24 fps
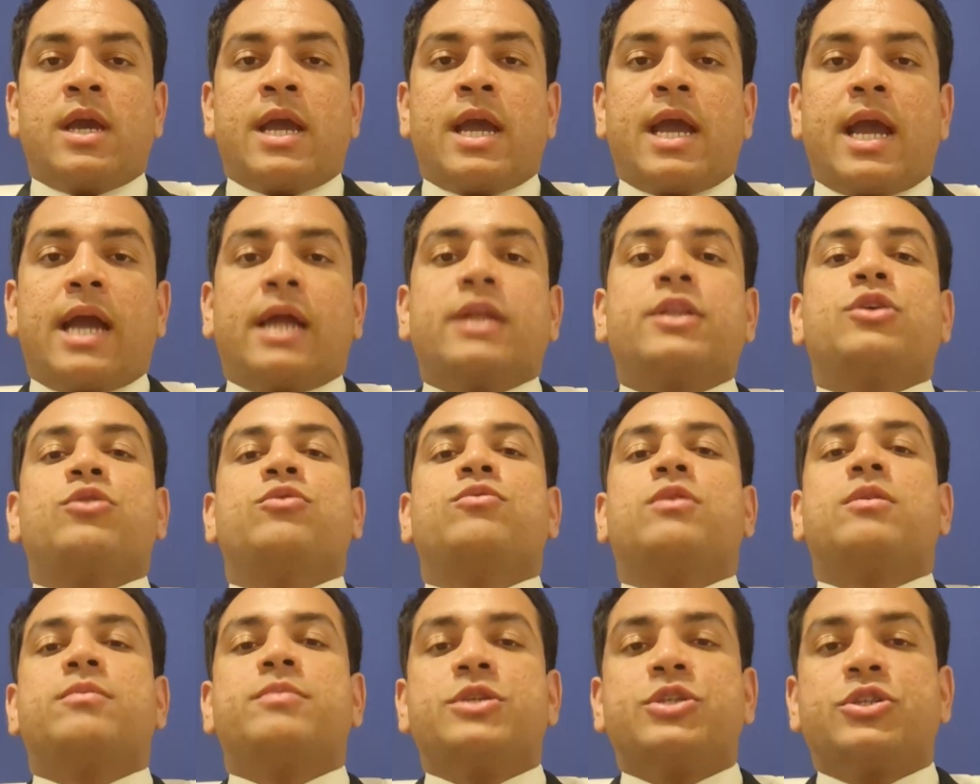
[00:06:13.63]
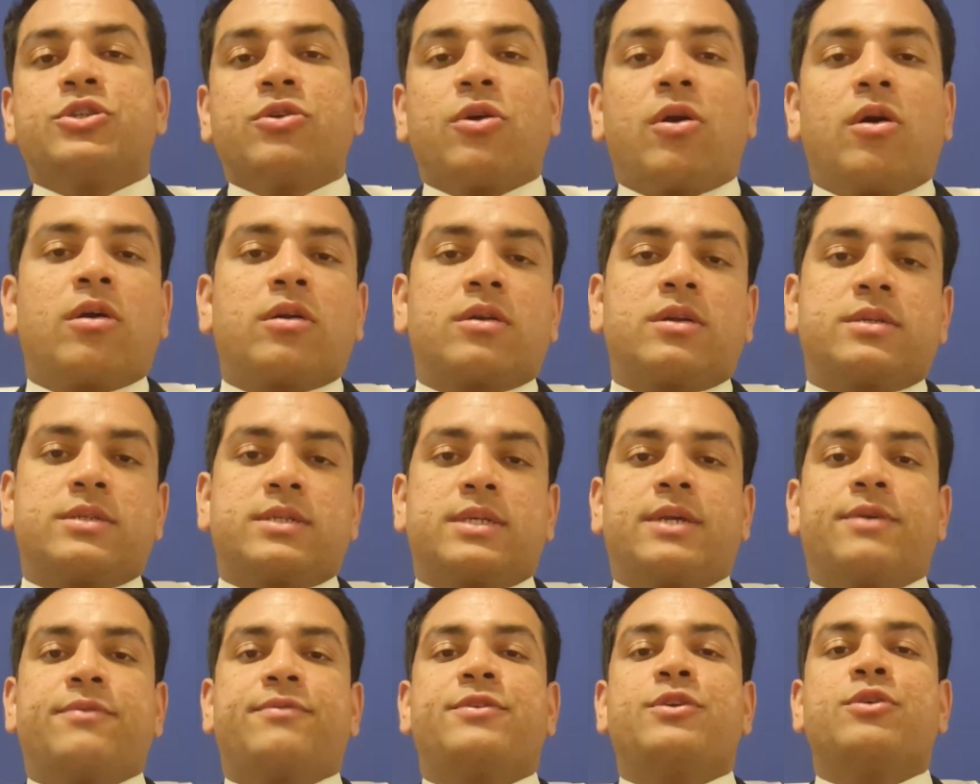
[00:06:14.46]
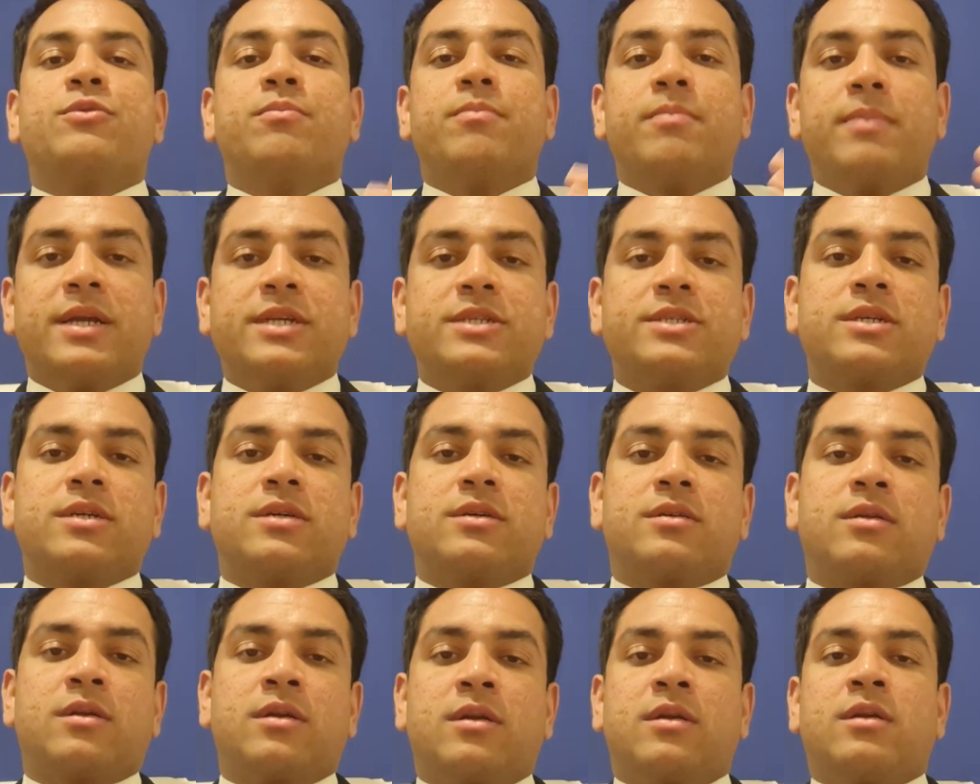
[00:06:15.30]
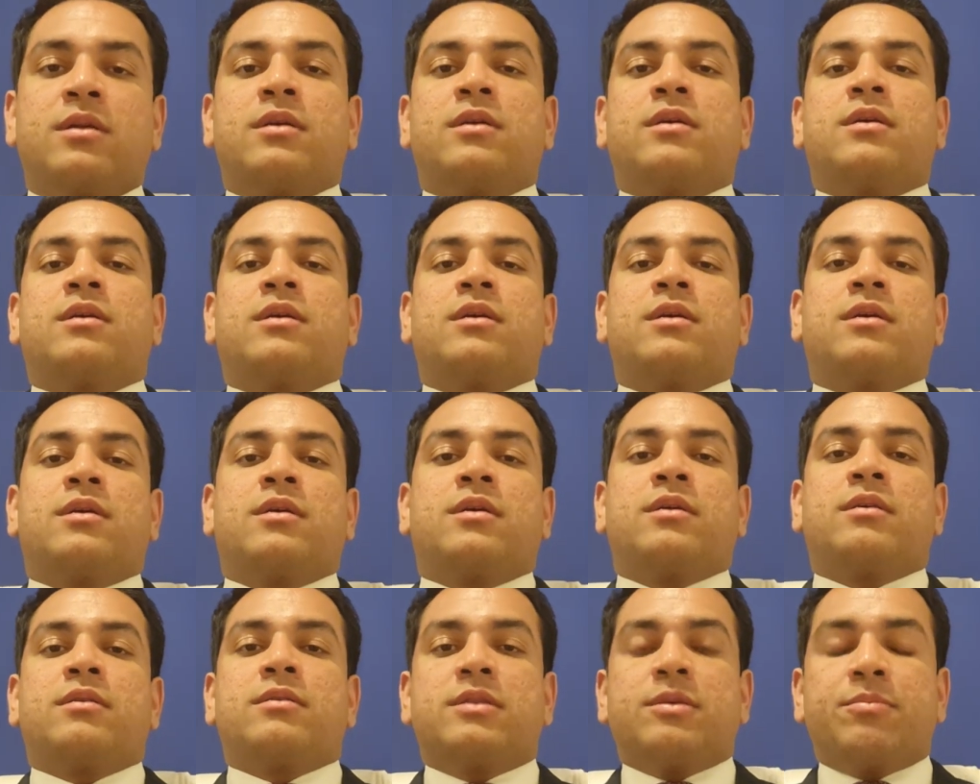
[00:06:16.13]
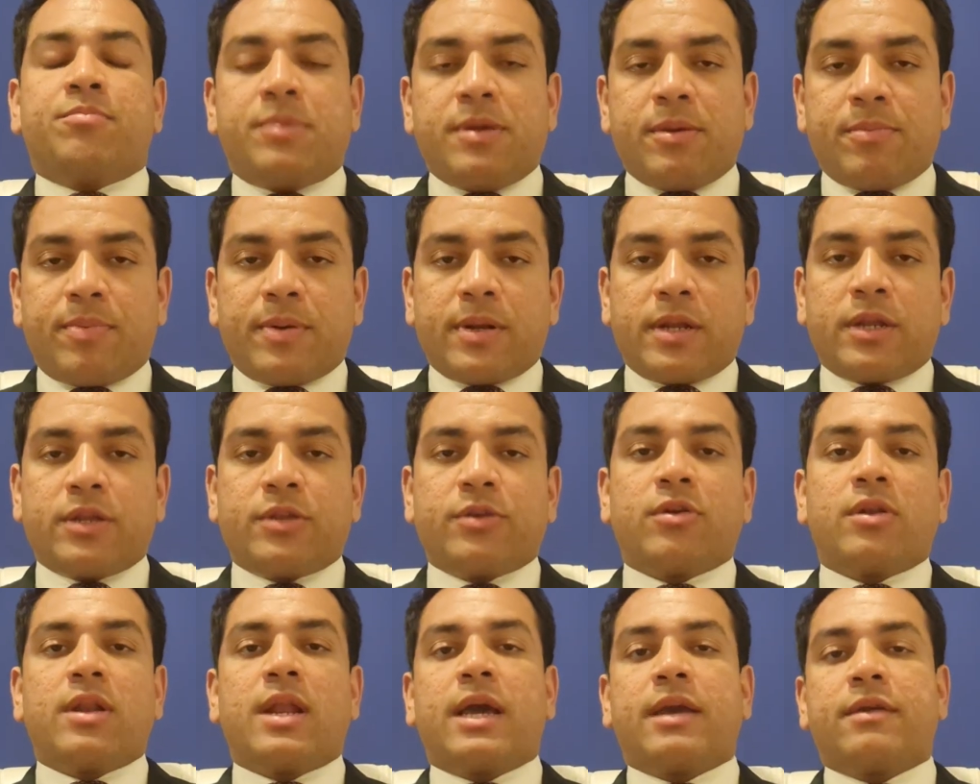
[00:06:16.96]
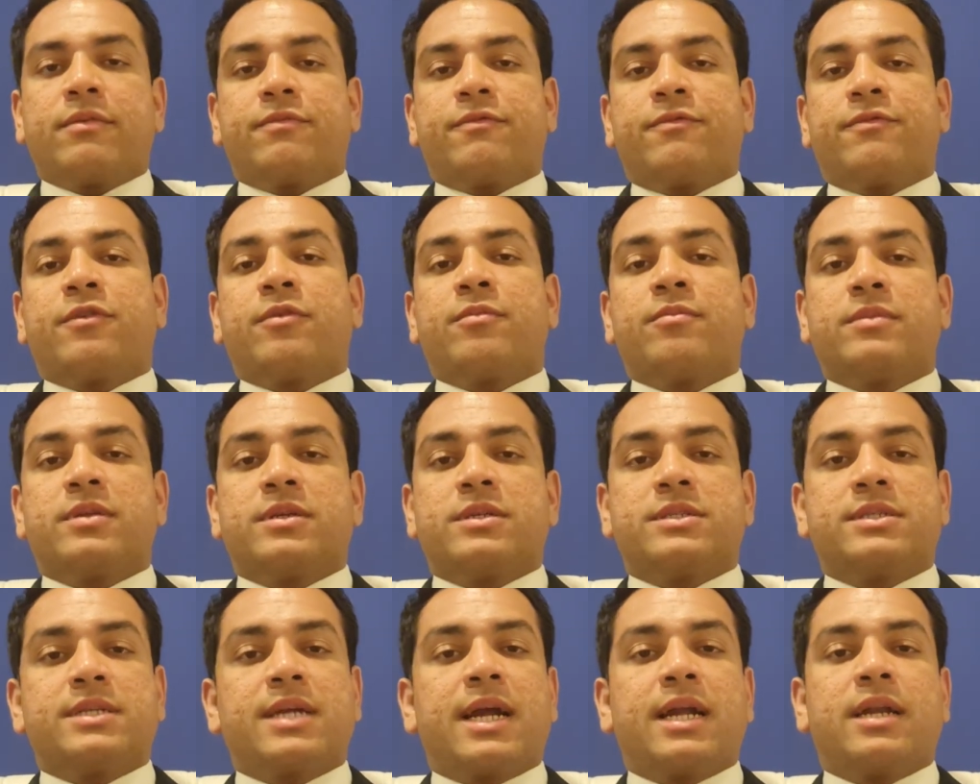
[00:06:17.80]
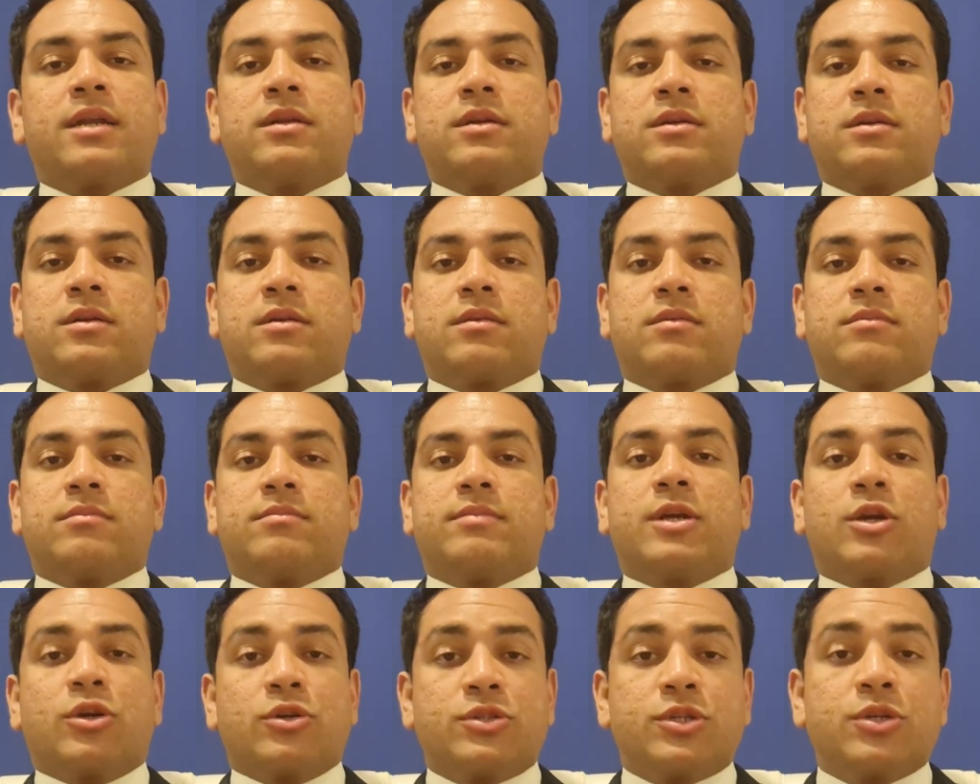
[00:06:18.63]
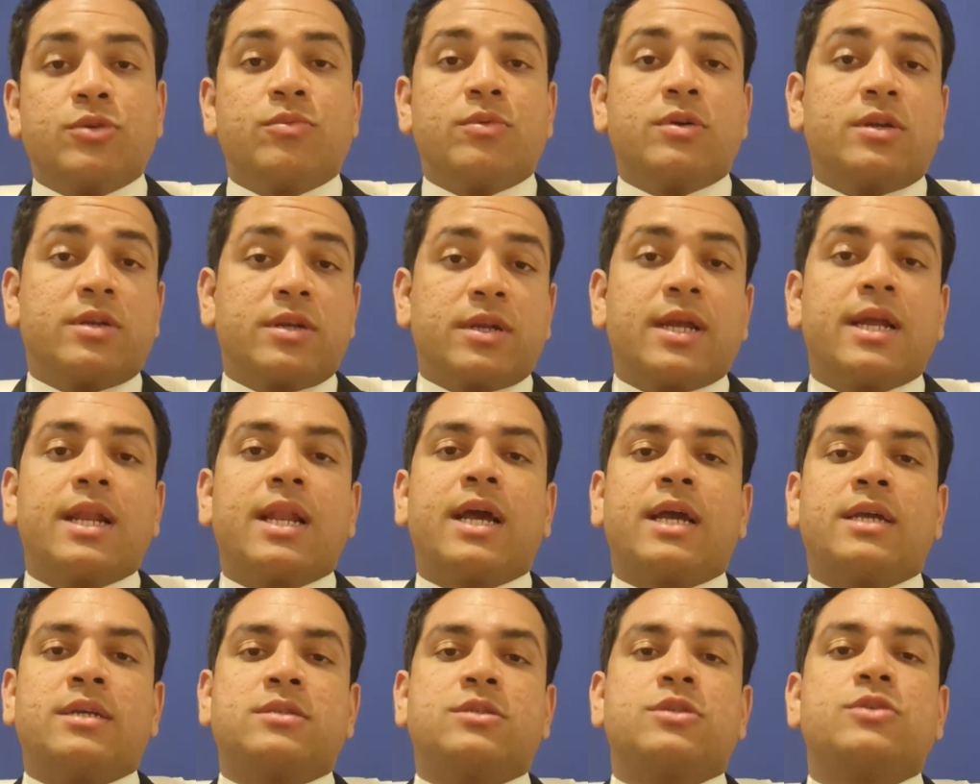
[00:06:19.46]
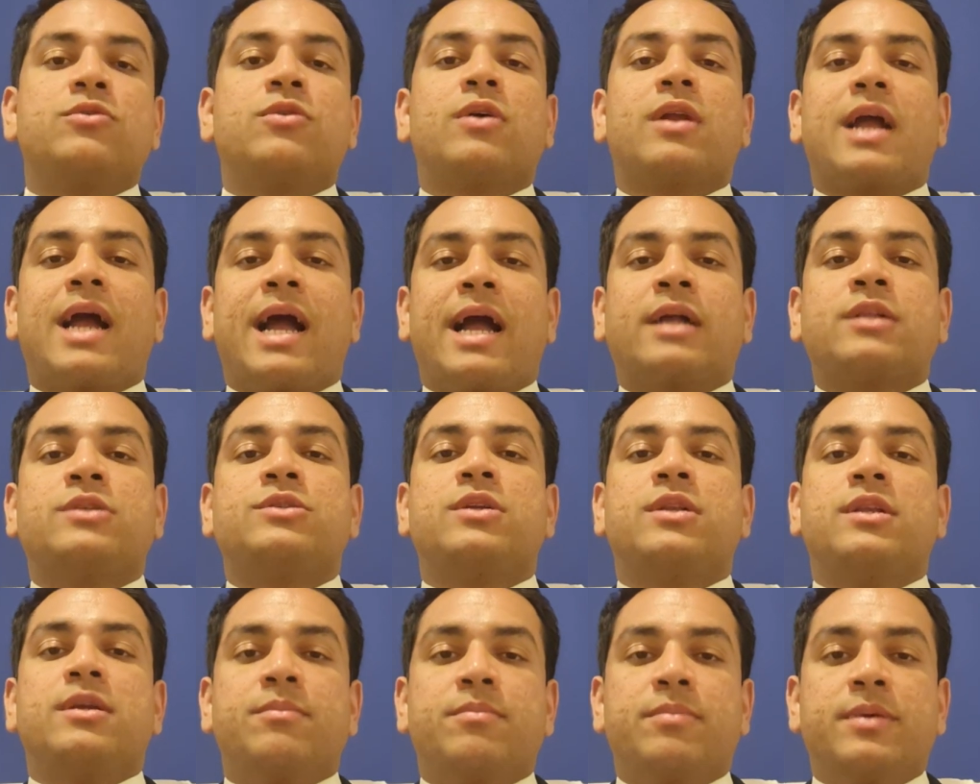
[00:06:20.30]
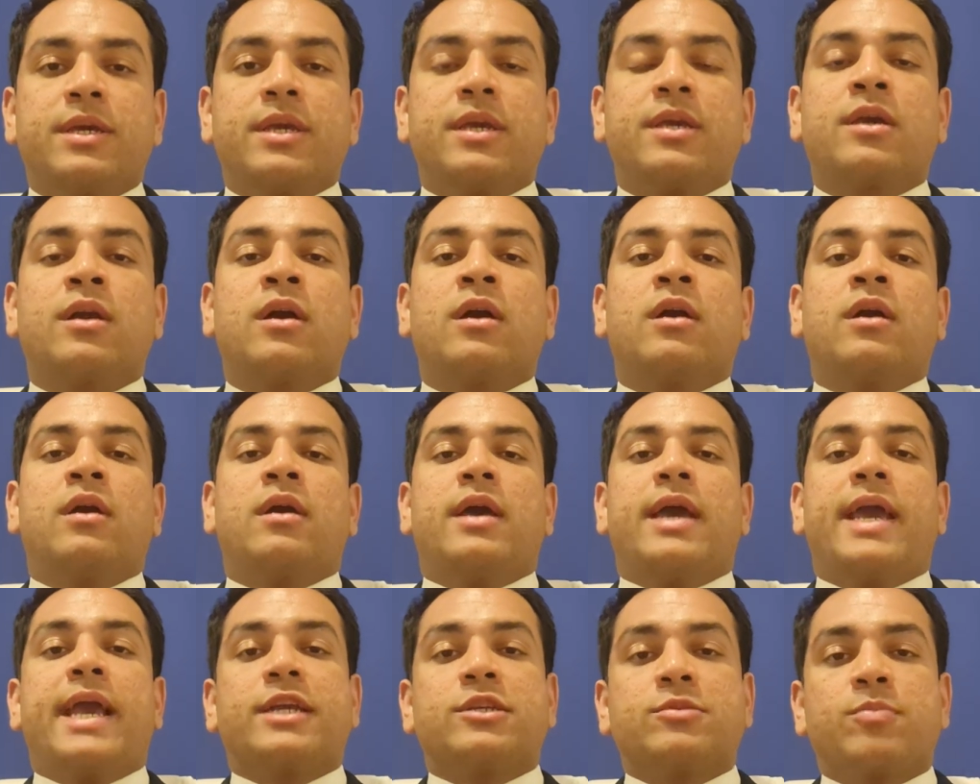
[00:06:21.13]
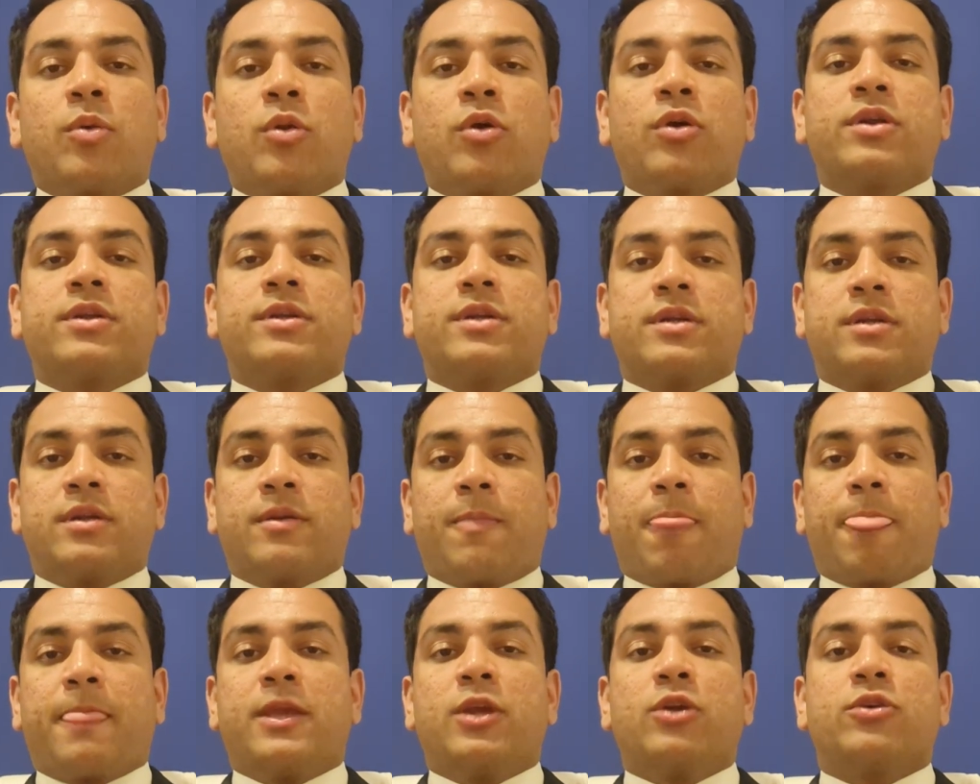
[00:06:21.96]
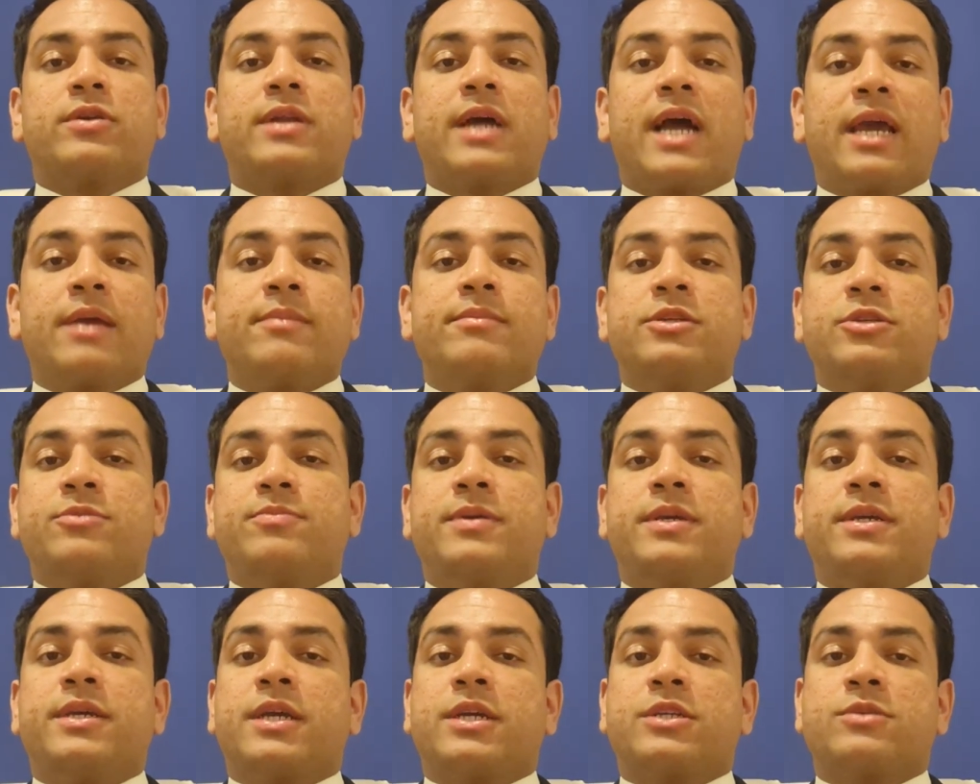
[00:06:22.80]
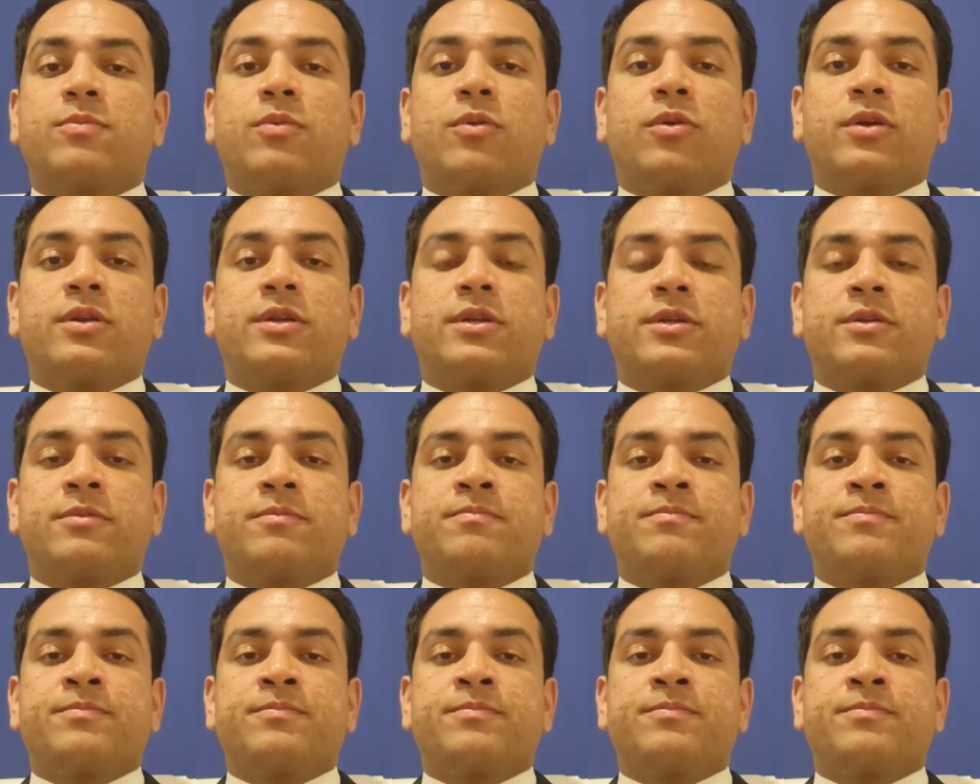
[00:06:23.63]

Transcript: And you will be shocked if you measure the people in your life from this standard, because you would realize you are actually being exploited. Your time is being exploited.